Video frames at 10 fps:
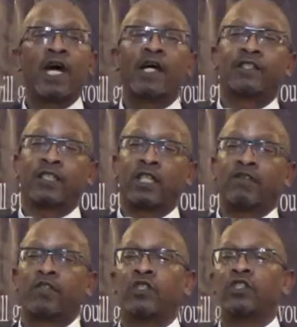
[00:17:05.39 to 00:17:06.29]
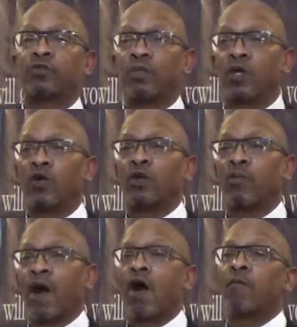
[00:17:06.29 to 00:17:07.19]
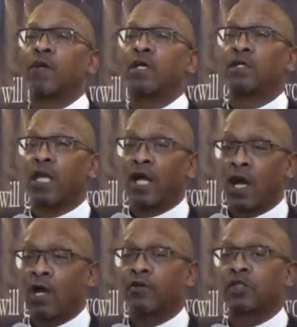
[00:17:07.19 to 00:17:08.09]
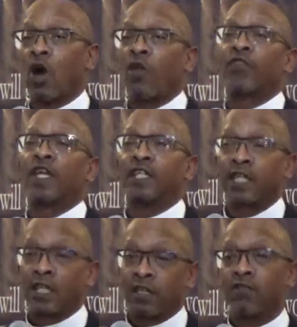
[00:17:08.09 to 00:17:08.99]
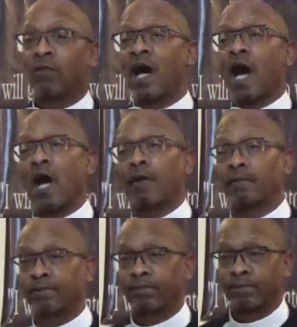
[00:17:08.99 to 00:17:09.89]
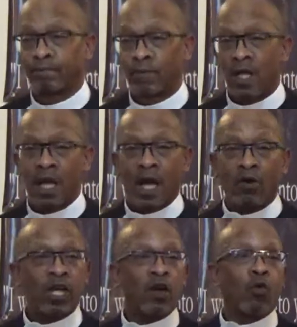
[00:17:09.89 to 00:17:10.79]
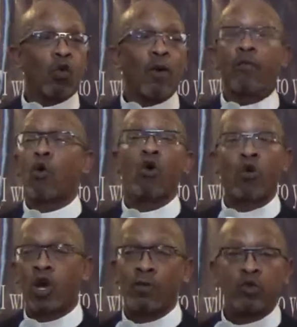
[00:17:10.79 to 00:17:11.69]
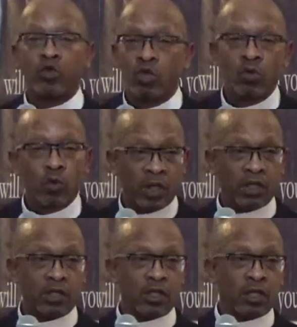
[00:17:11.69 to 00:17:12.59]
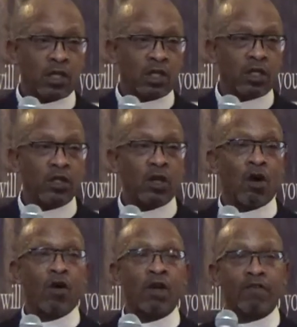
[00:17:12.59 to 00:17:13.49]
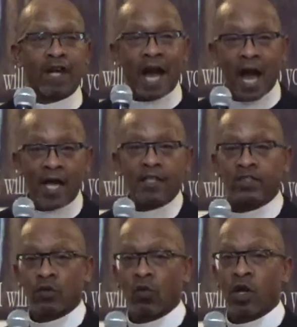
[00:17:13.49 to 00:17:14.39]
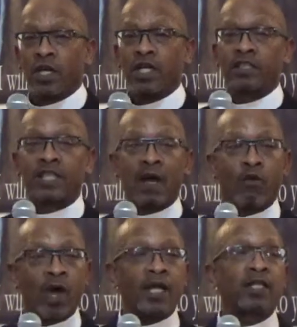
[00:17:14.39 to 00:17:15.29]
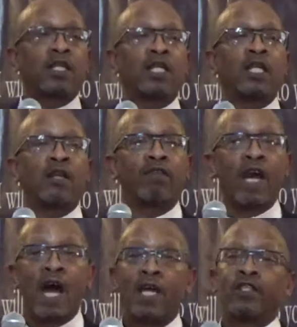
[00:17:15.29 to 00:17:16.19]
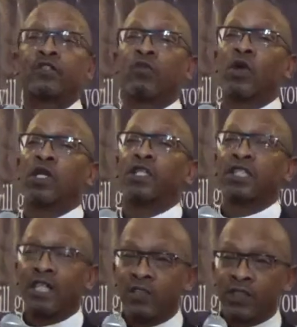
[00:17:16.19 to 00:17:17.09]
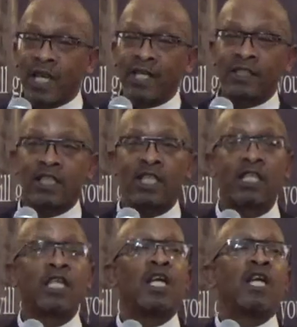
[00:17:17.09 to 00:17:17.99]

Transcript: ourselves to the spirit empowerment that comes authentically from God. I don't care what program you're doing. You know, if God is the one that's directing it, if God is the one that's energizing it,